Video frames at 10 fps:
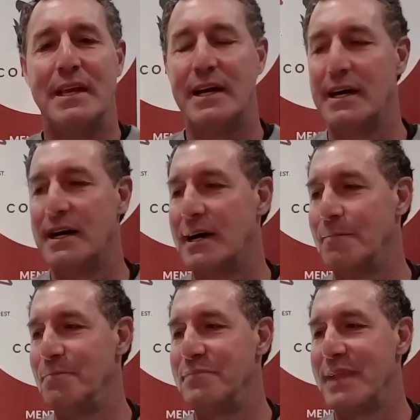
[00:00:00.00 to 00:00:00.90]

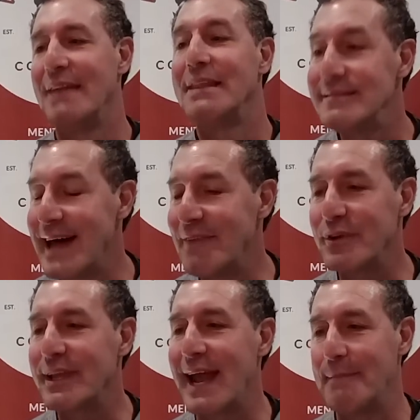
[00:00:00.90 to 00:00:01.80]
And let's not
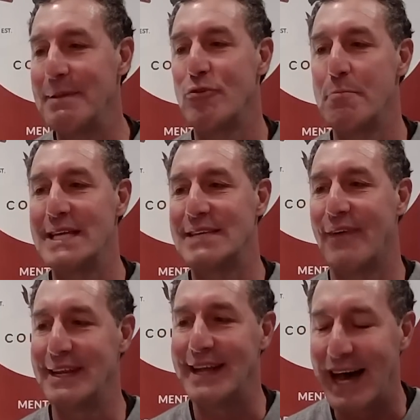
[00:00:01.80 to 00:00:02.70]
forget, I'd be remiss if
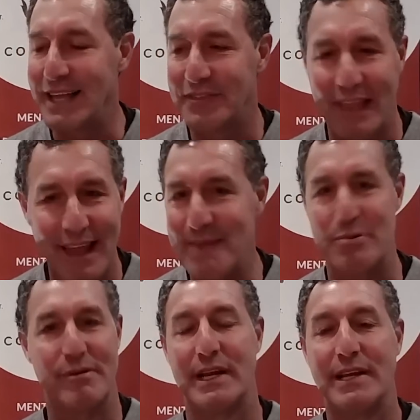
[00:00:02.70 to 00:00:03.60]
I didn't highlight the
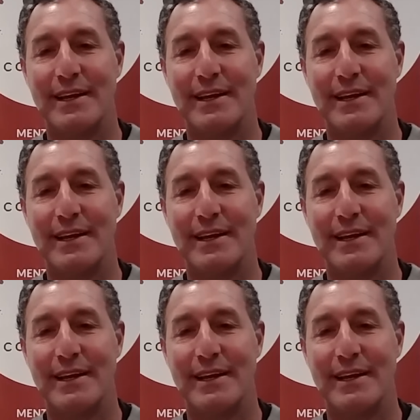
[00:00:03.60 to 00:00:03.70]
library.